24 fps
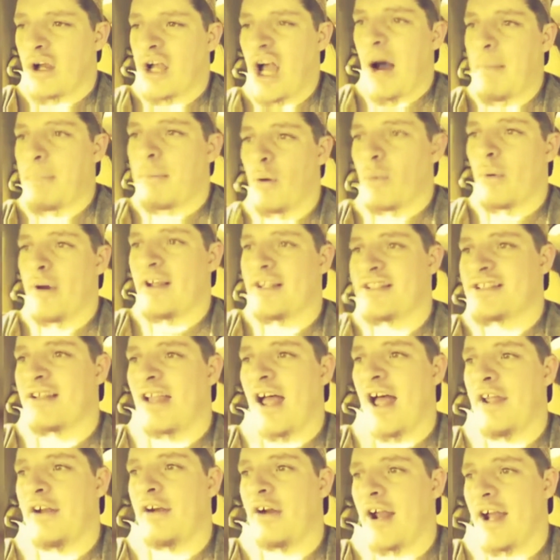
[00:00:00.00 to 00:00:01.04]
So a couple weeks
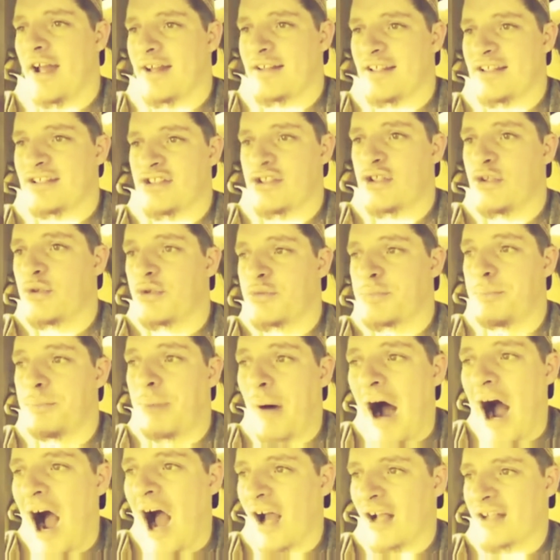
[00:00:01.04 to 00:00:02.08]
later, I get this huge
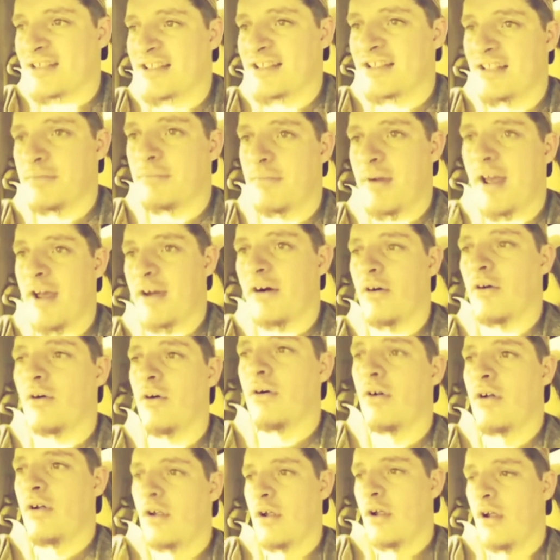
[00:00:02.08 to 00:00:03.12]
box in the mail.
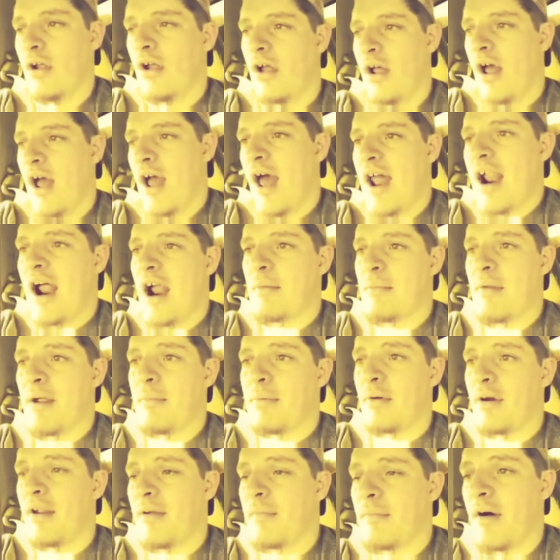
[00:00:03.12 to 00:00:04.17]
And I
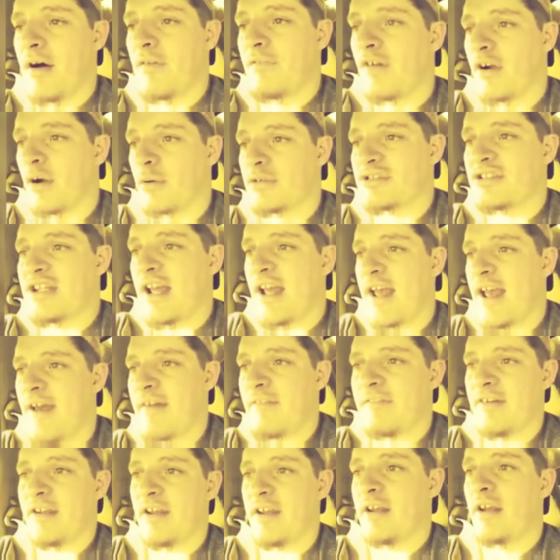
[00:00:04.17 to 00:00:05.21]
remember that motherfucker was
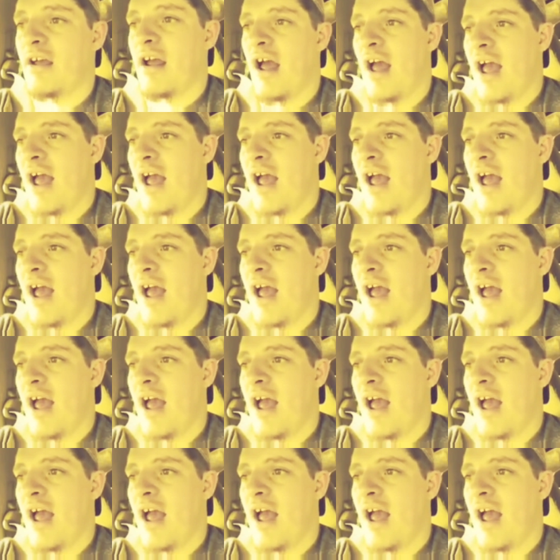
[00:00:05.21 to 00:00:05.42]
heavy.